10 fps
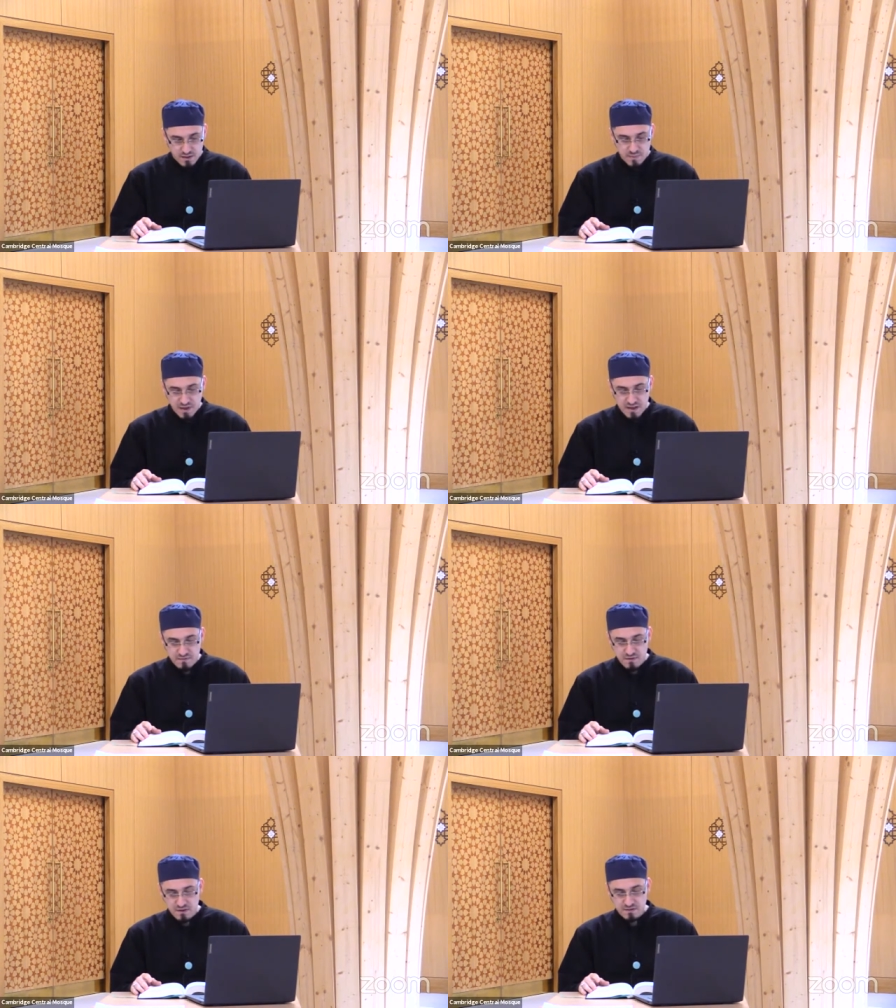The
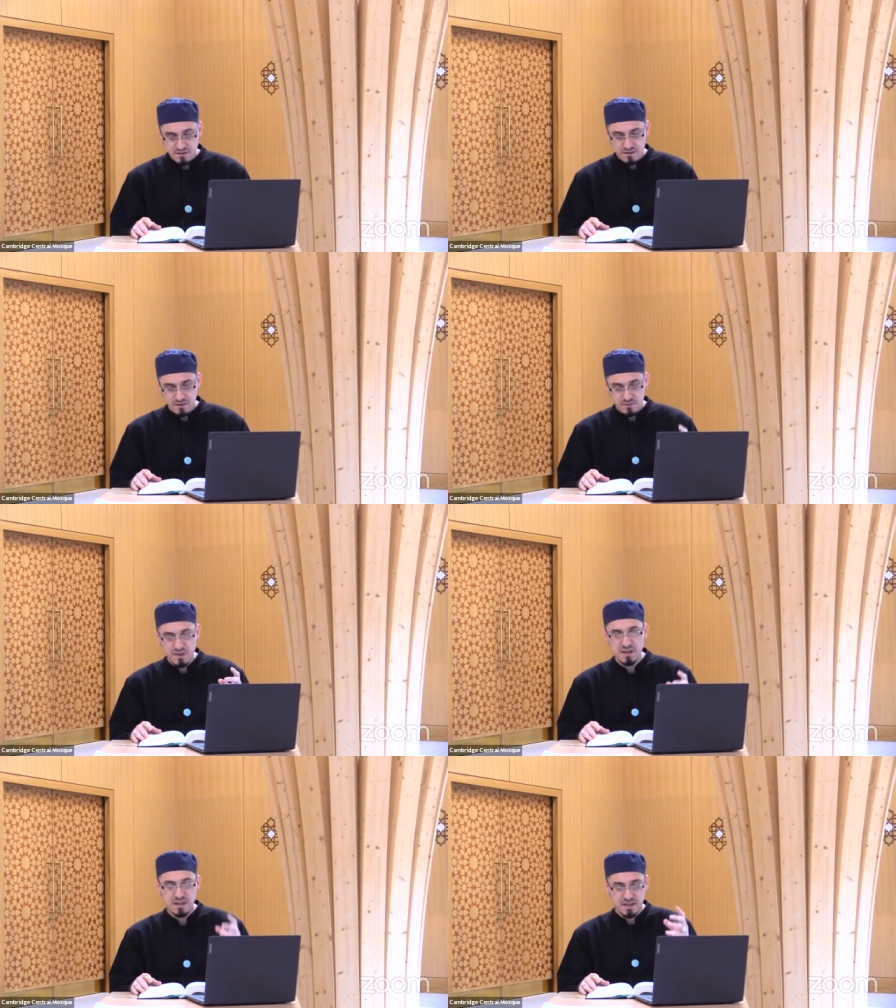believers
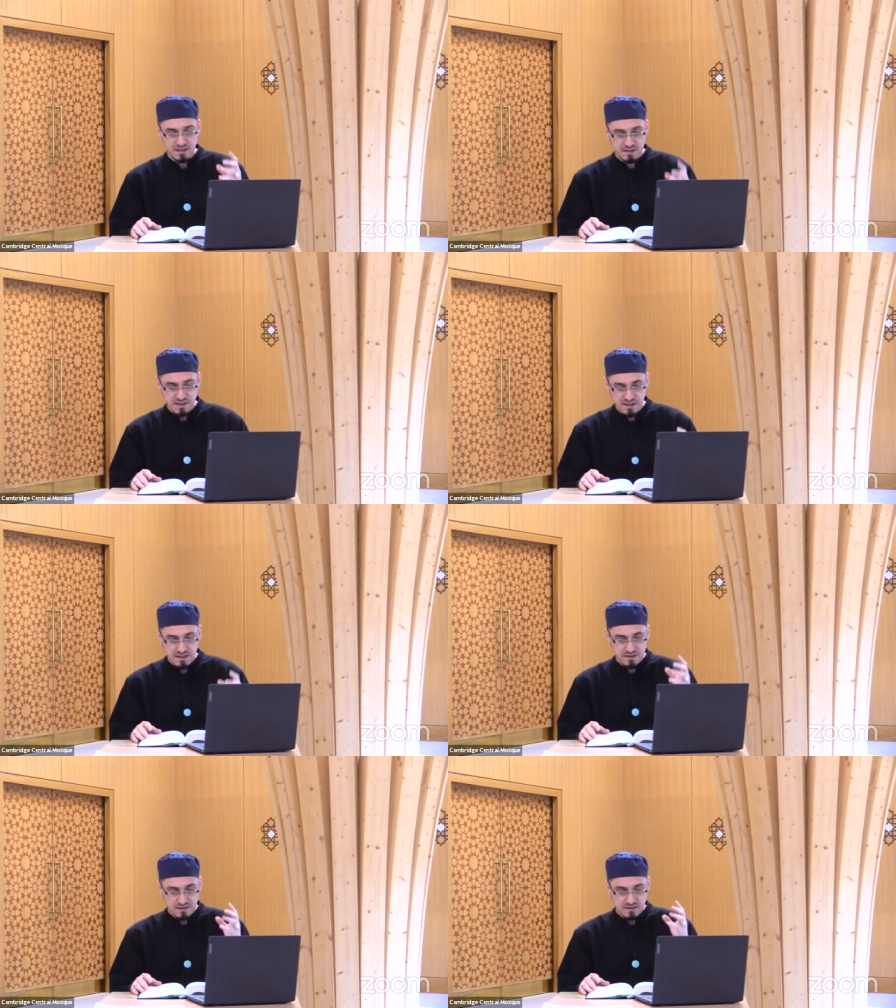will
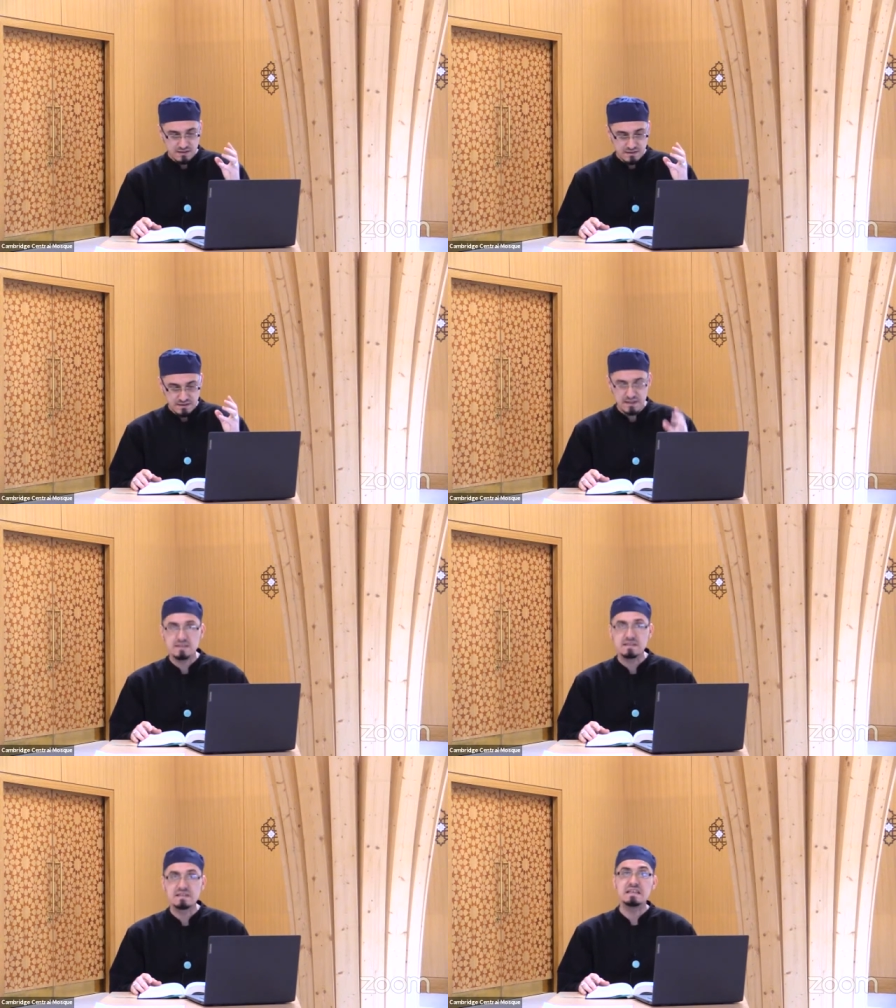indeed
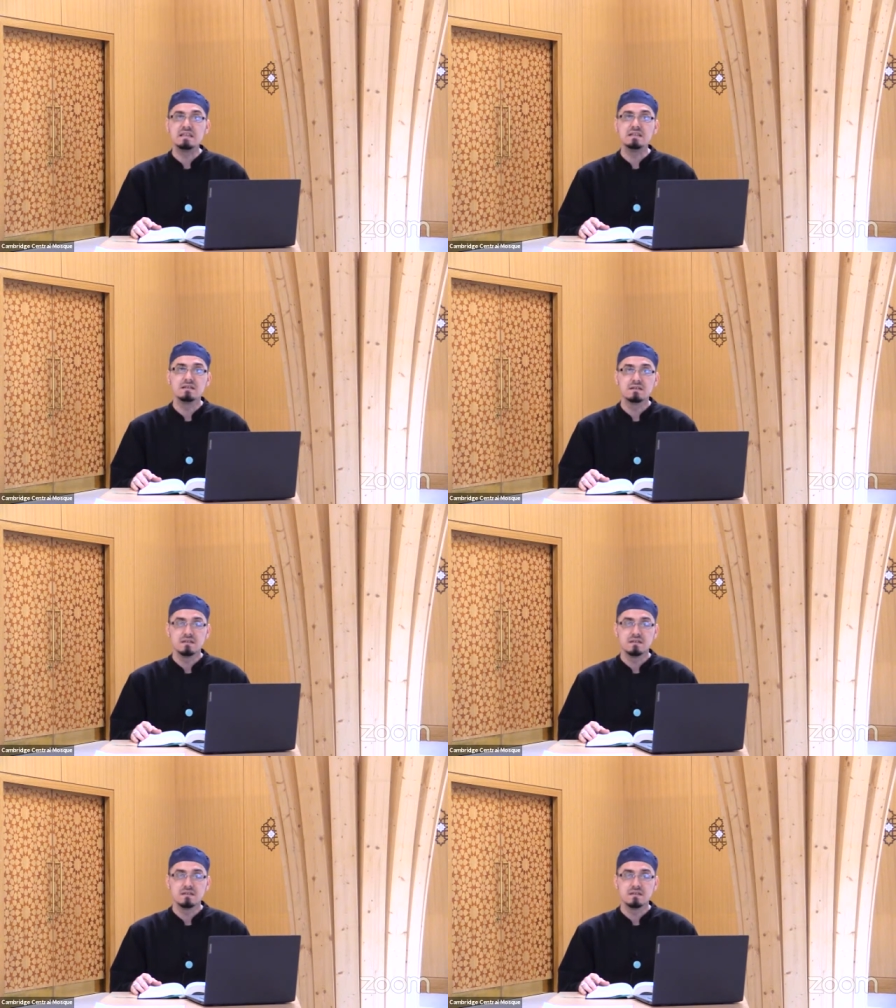succeed,